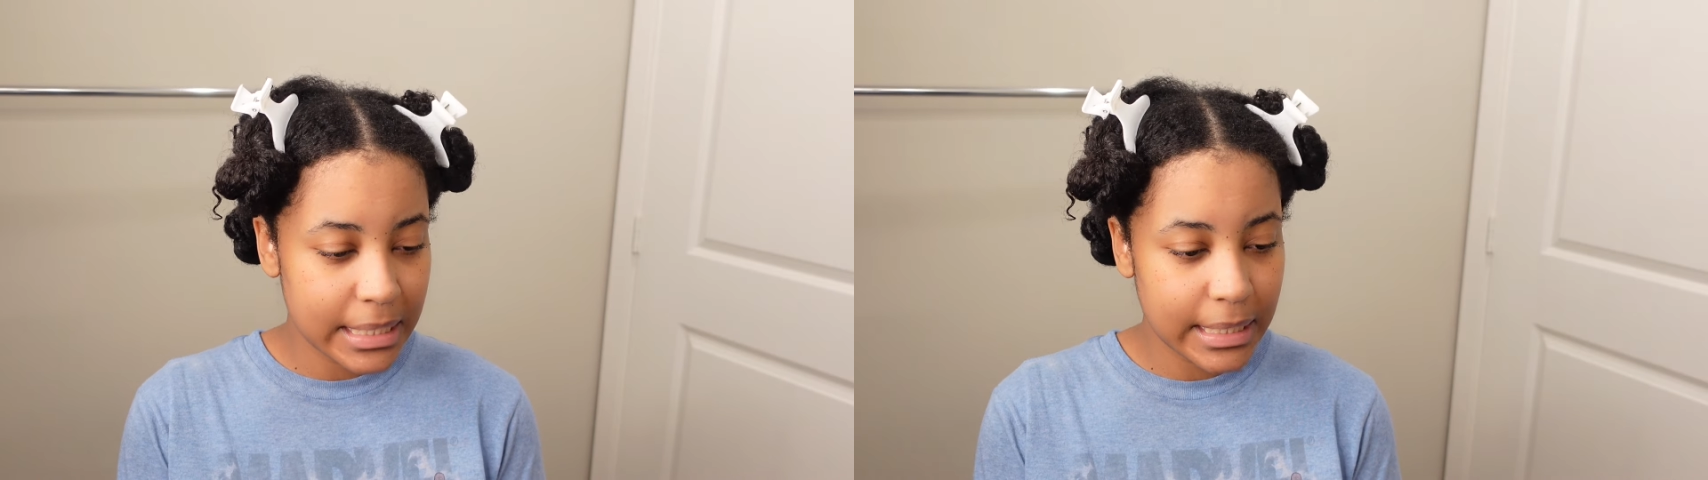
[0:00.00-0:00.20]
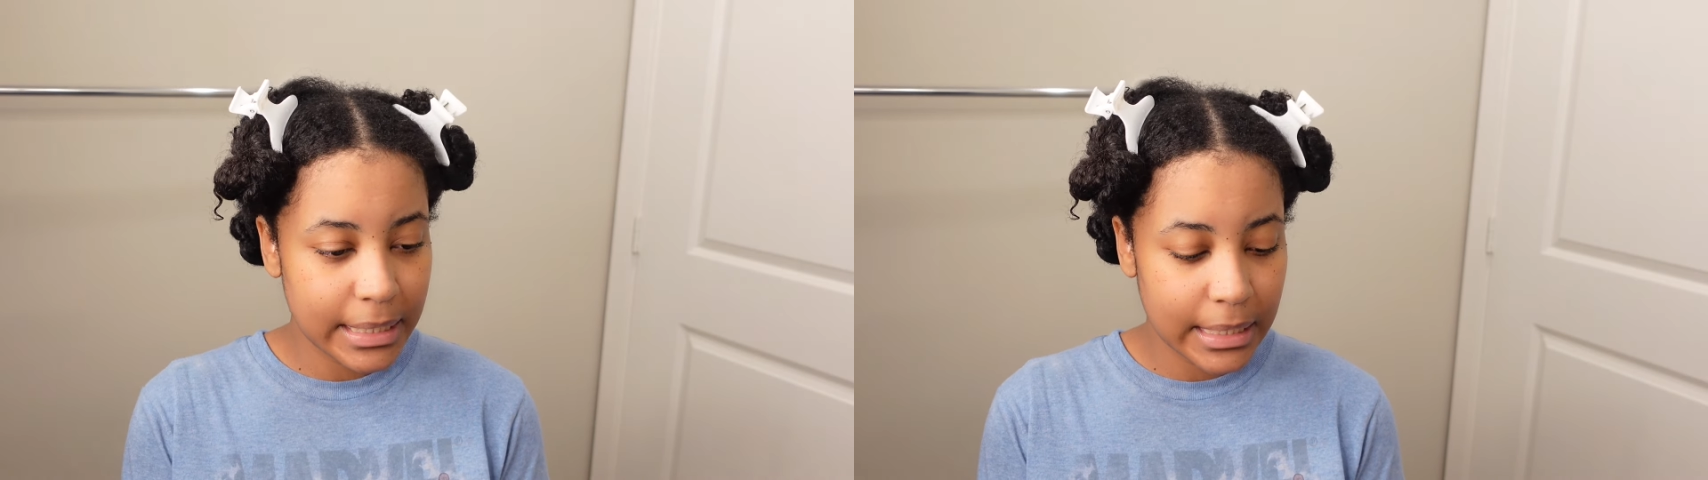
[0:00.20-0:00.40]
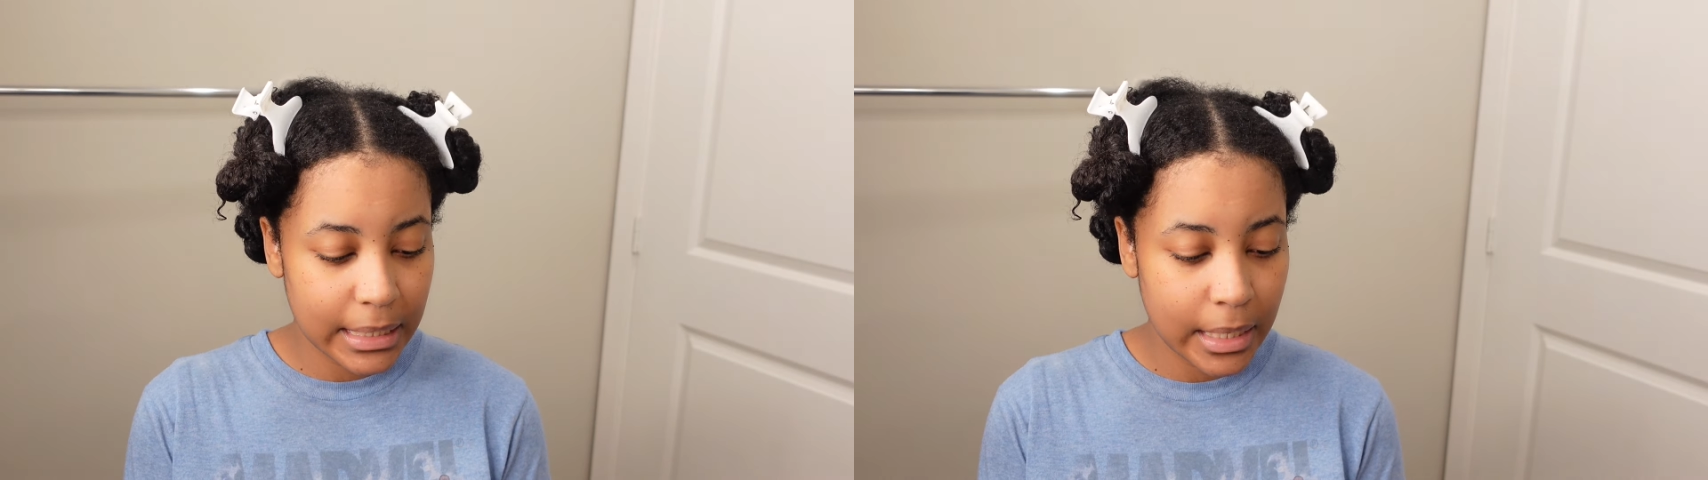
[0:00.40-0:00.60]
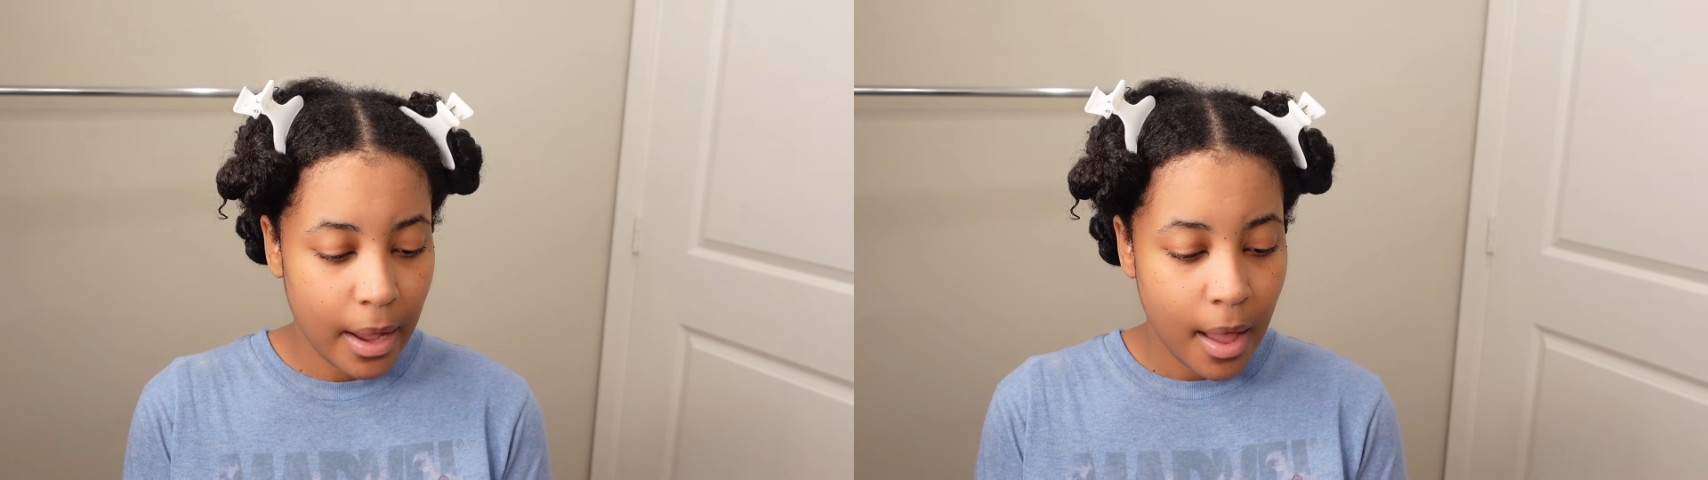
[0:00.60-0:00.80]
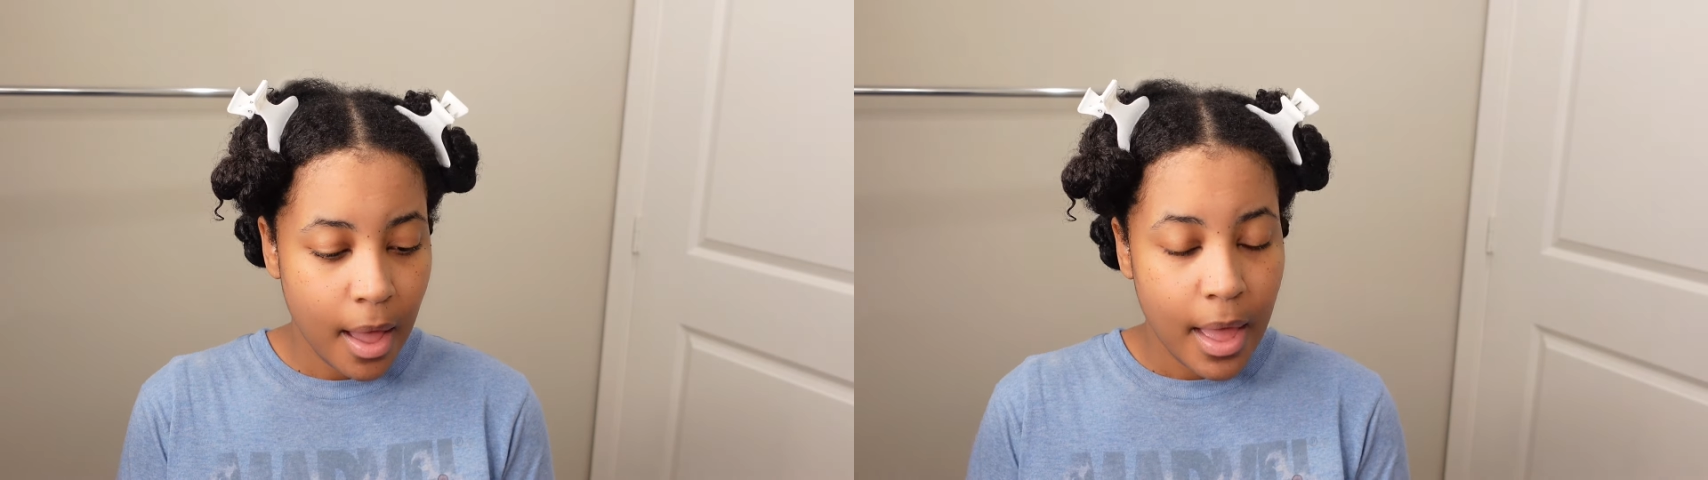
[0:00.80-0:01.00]
Nikki,
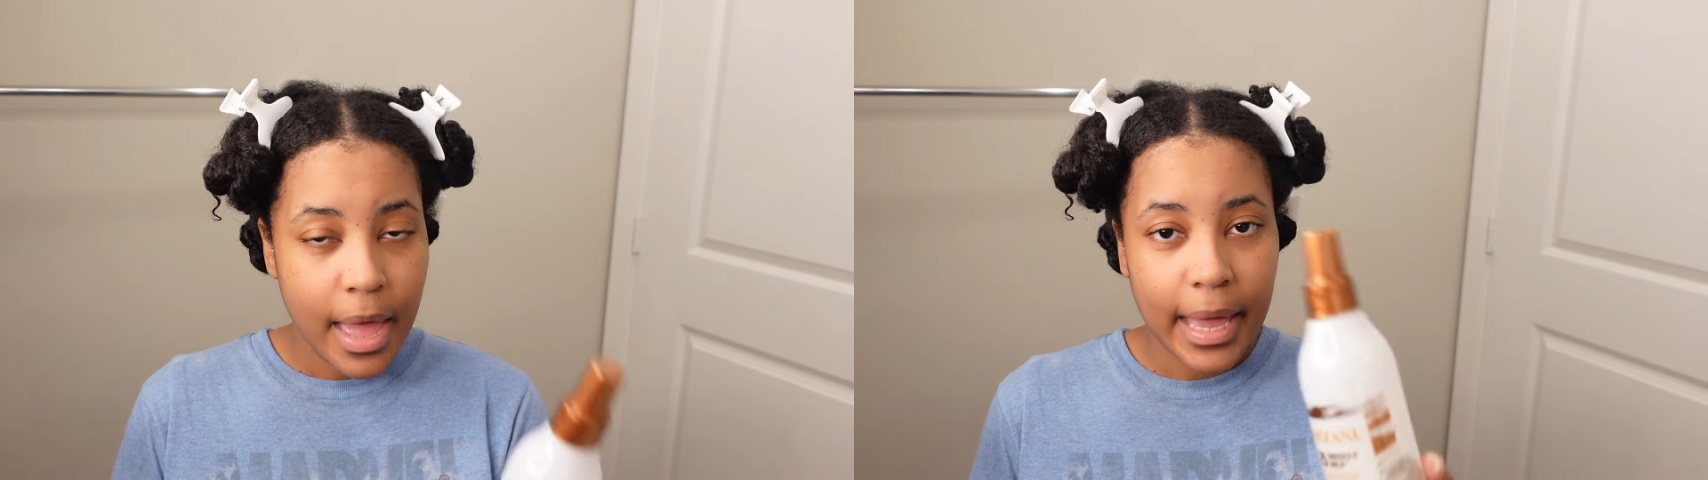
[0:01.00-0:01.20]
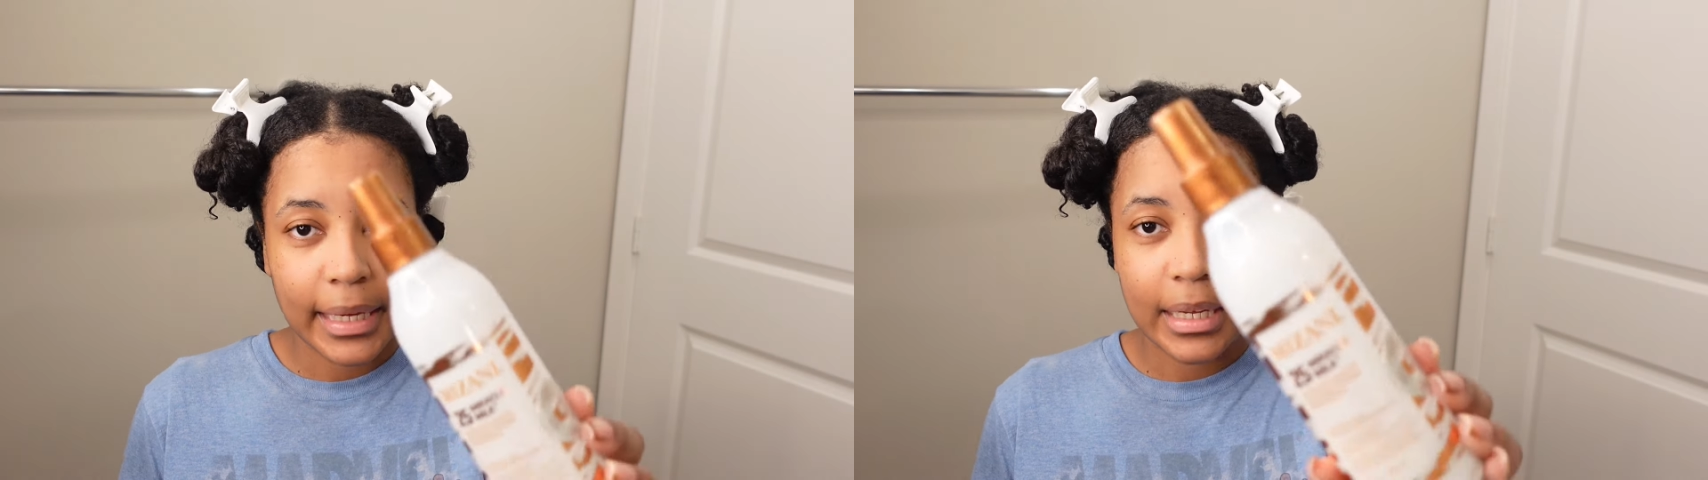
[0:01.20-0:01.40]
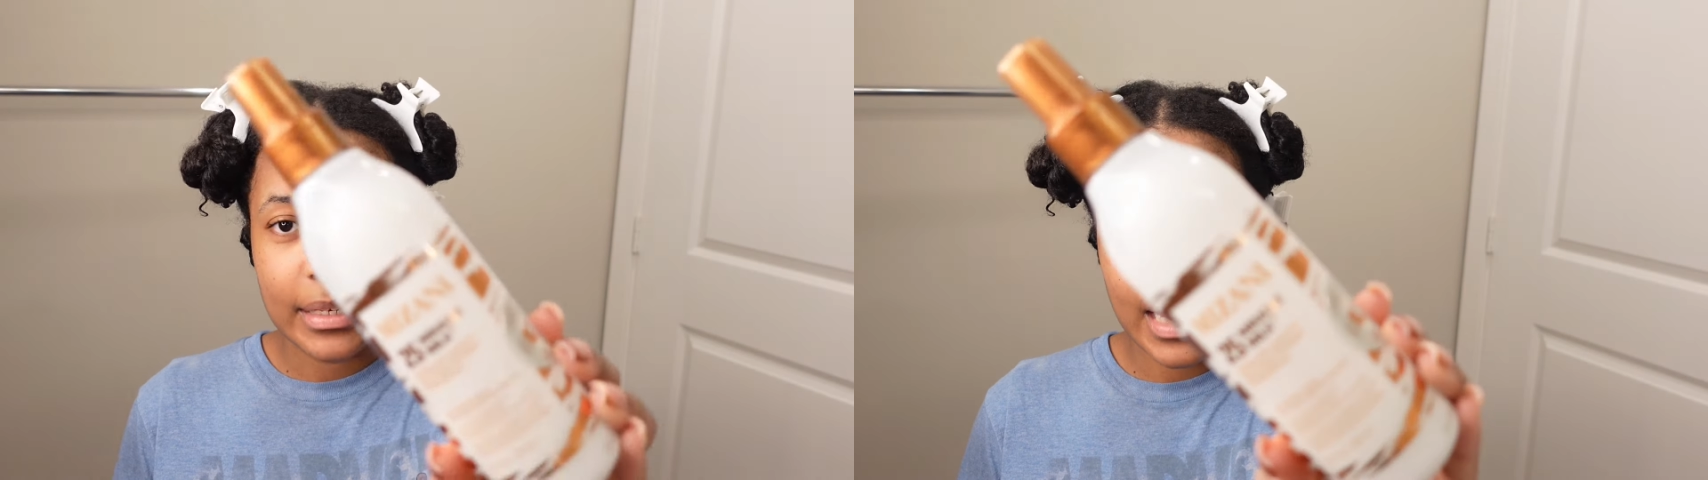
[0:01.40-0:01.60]
and